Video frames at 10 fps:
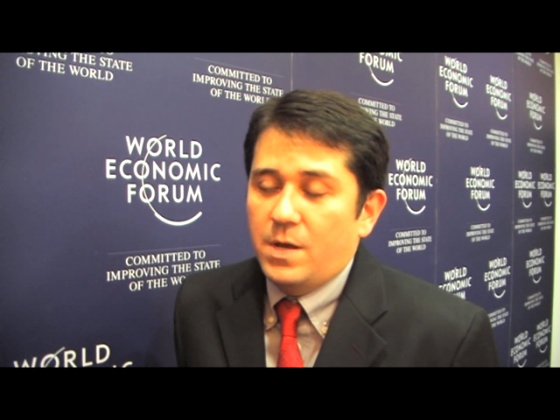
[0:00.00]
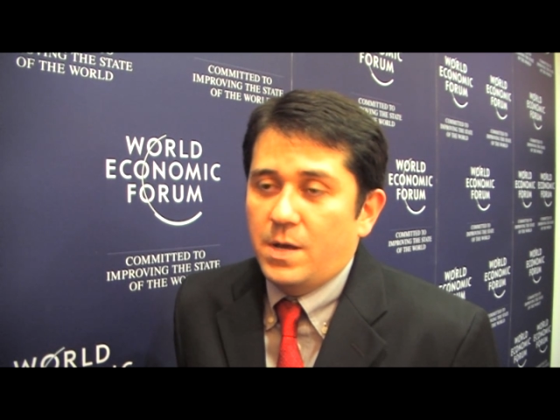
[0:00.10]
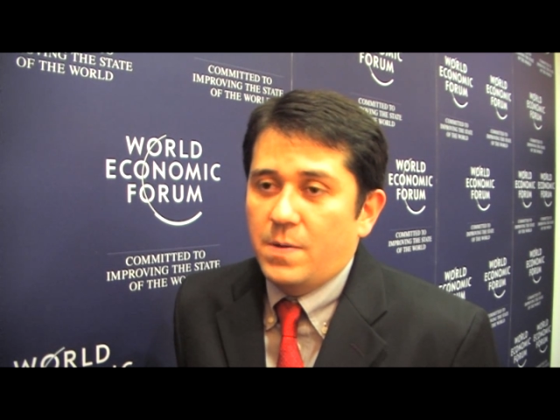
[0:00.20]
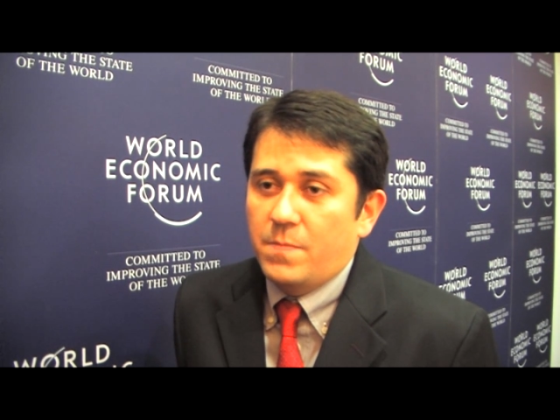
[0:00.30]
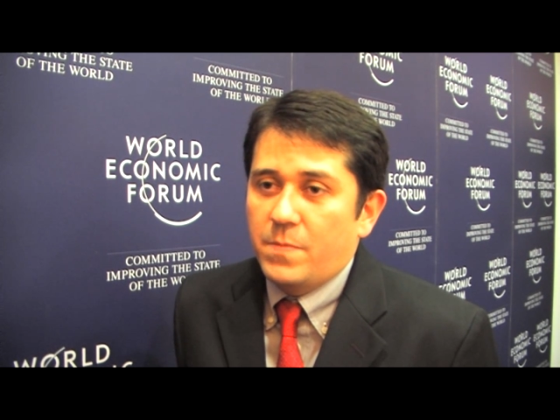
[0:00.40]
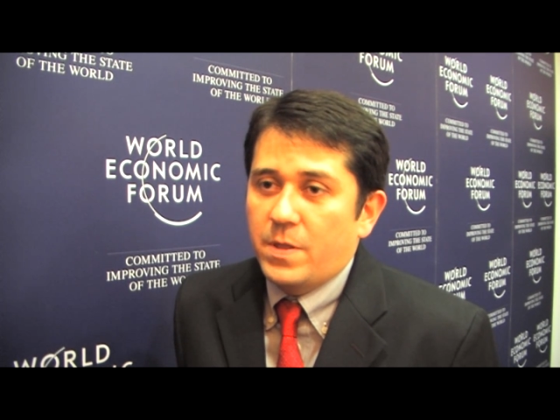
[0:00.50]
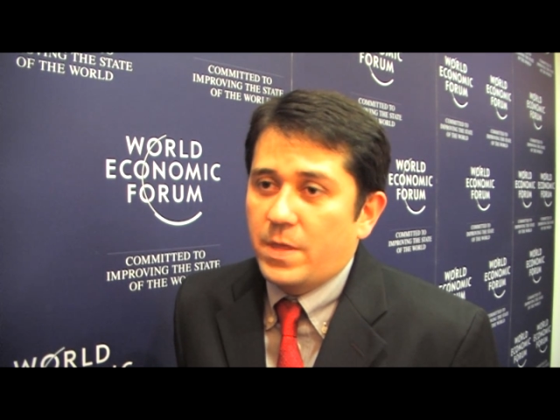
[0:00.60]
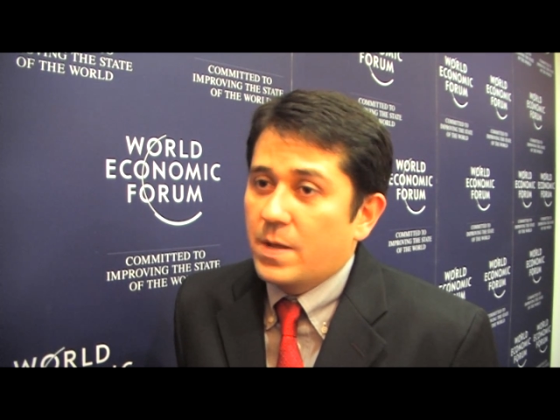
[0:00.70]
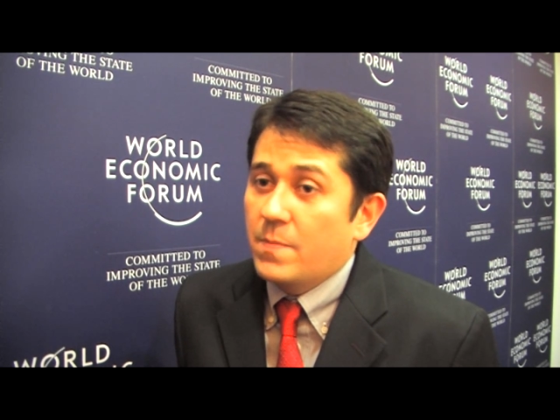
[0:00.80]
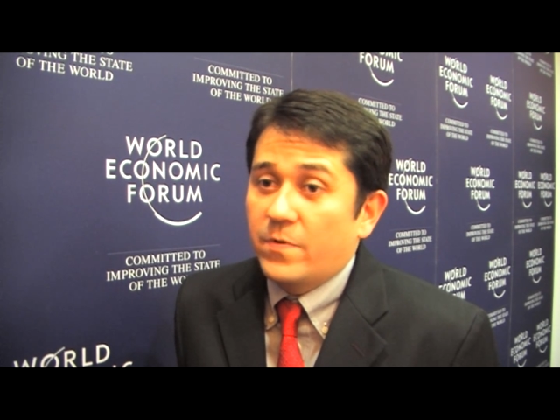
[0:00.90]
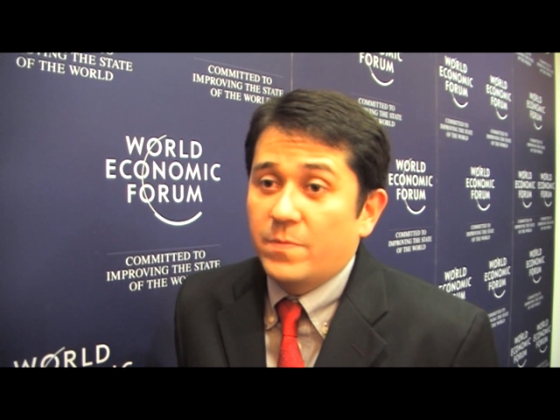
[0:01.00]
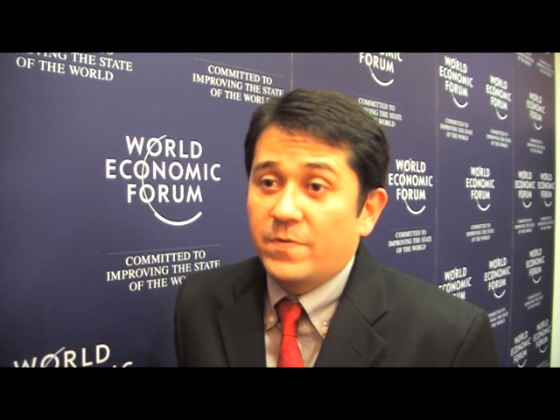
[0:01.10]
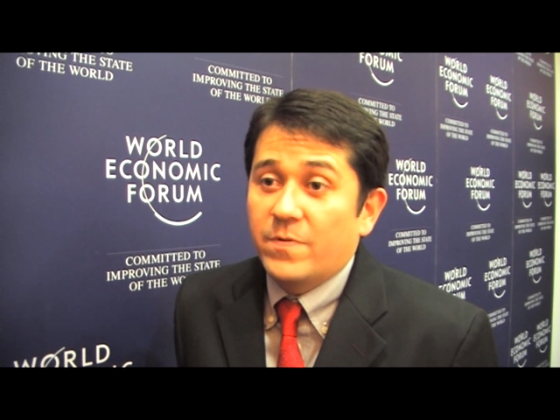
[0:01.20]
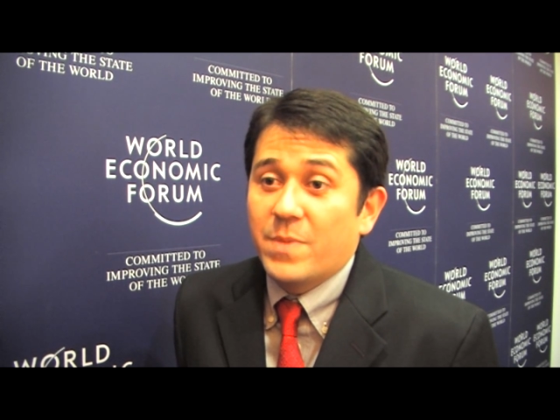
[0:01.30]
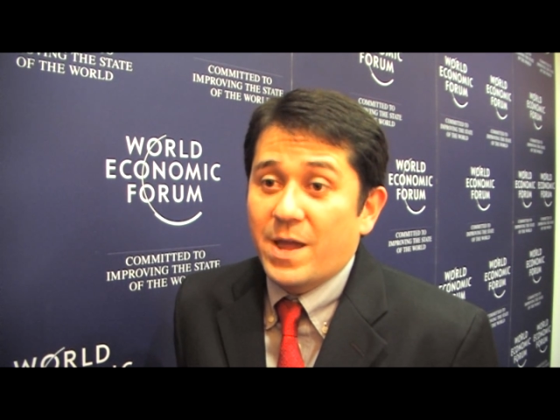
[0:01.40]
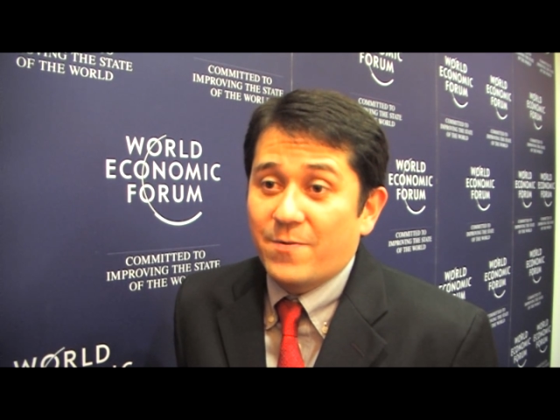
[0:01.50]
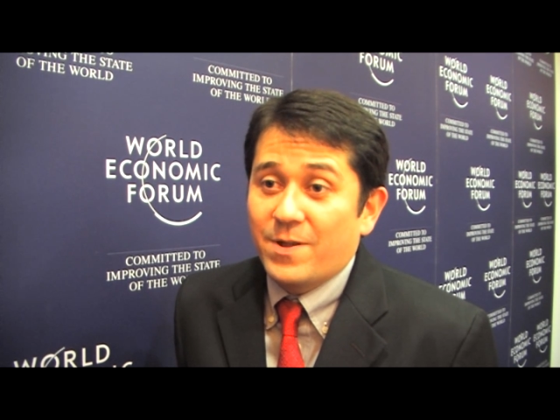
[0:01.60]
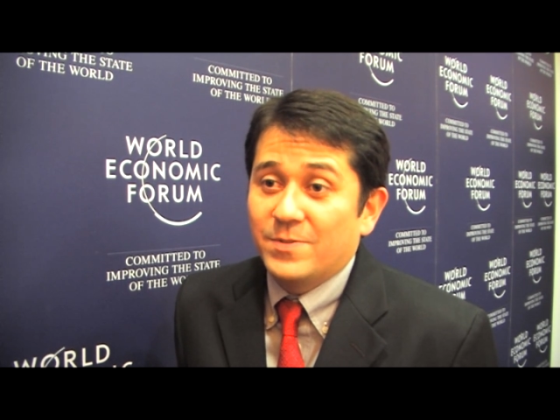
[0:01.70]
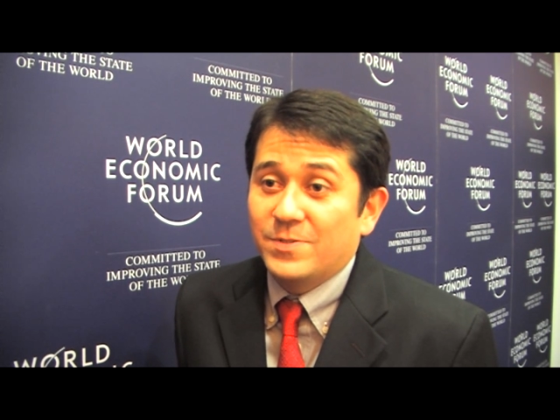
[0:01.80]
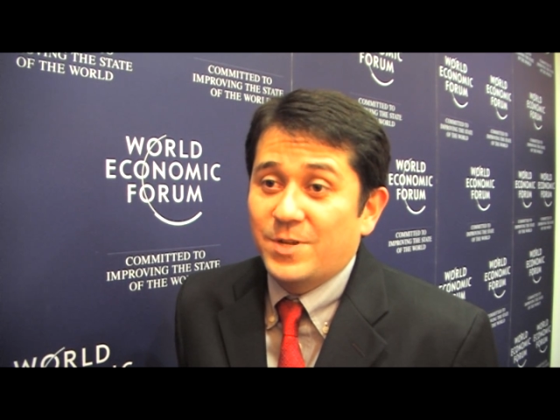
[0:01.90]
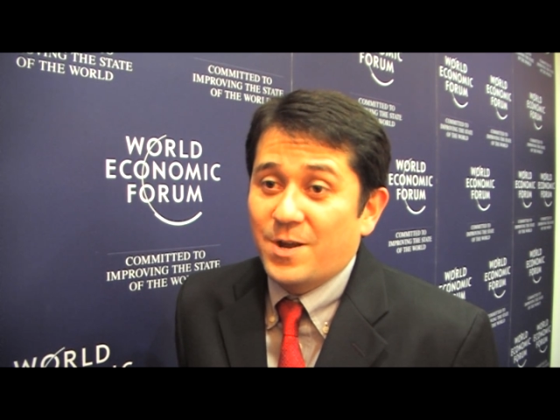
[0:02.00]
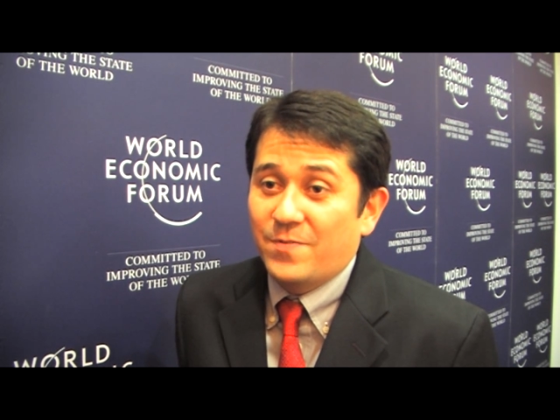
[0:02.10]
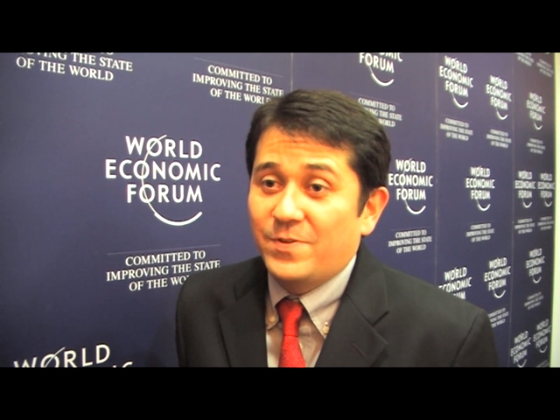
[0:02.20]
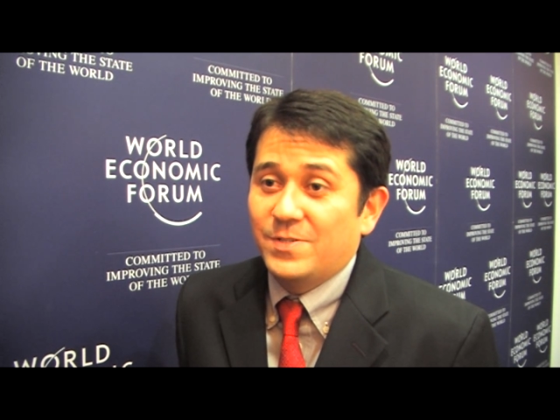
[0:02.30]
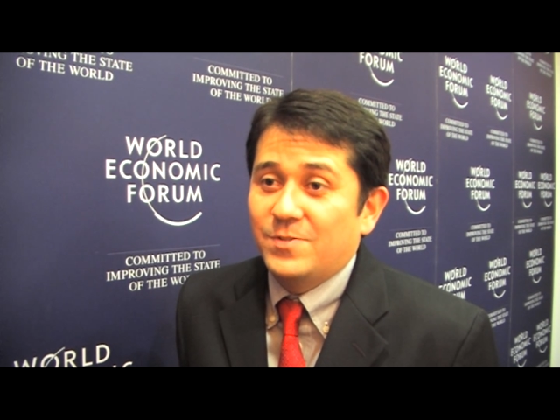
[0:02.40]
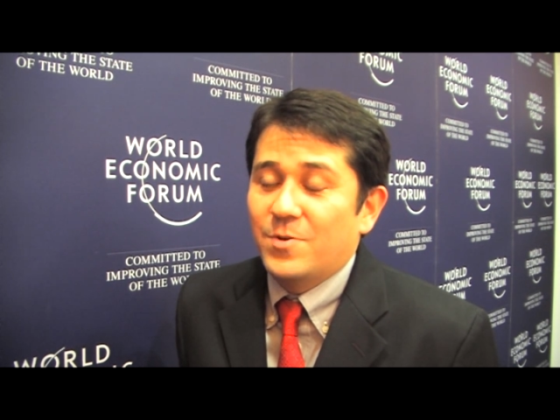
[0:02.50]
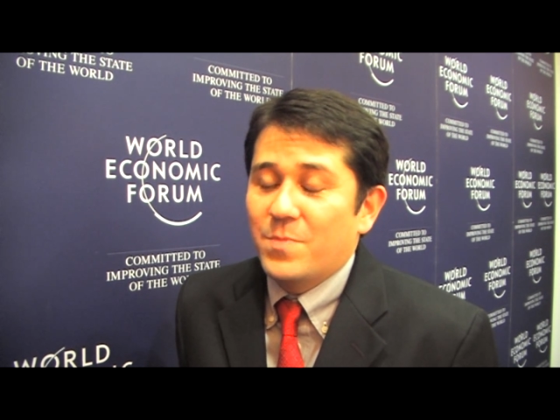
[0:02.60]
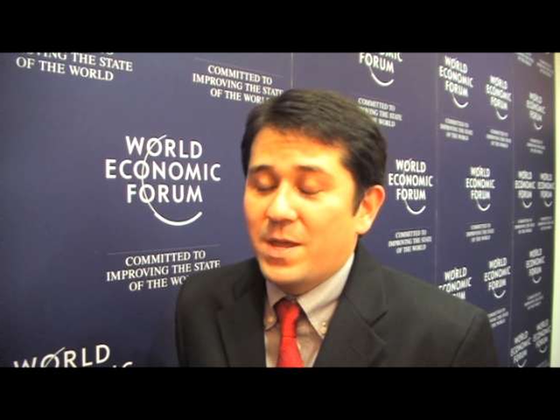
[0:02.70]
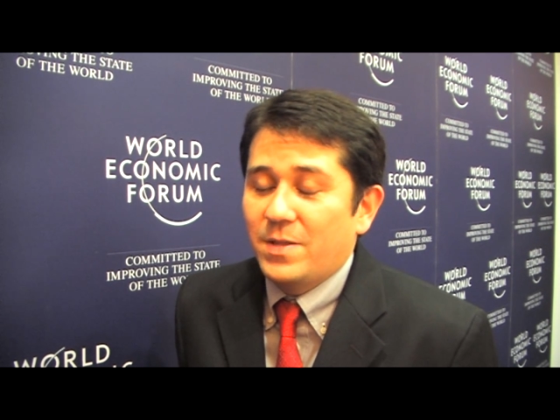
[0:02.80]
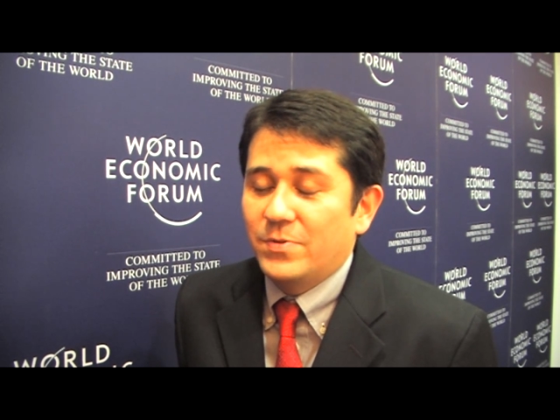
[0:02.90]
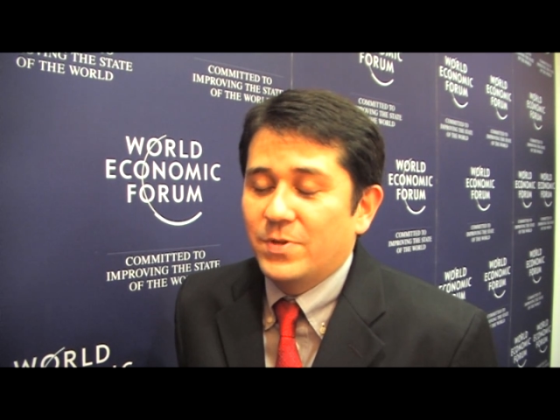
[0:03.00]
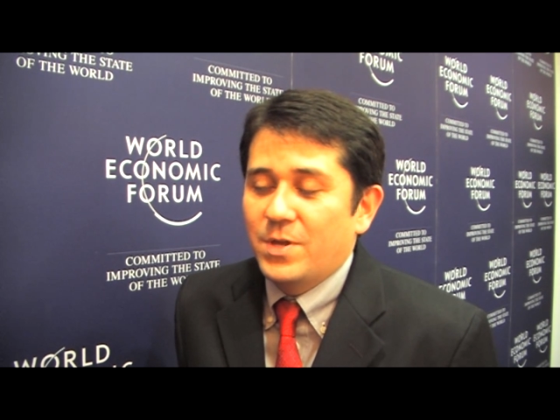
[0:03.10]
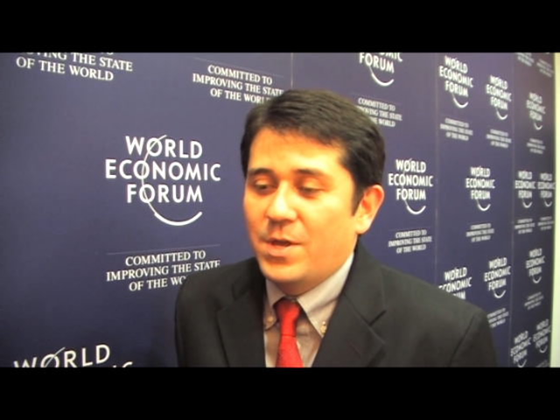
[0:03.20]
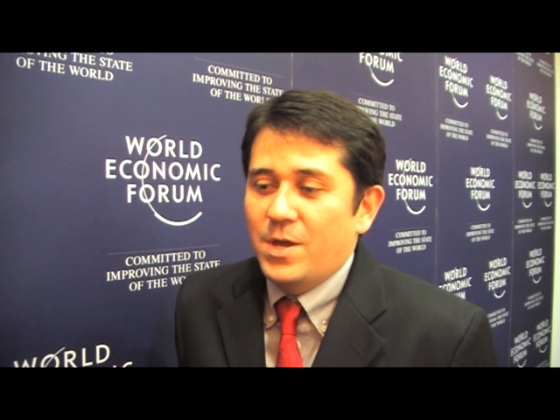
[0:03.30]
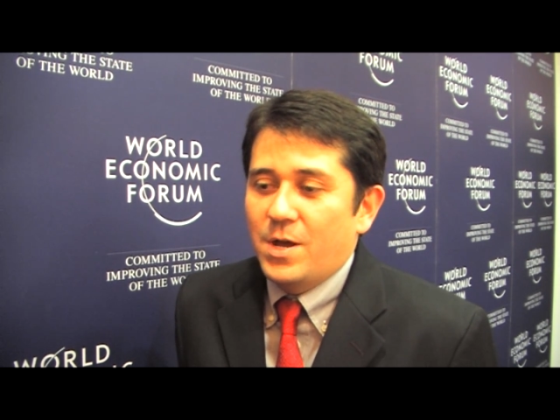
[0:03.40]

and they come from different backgrounds, geographies, and domains,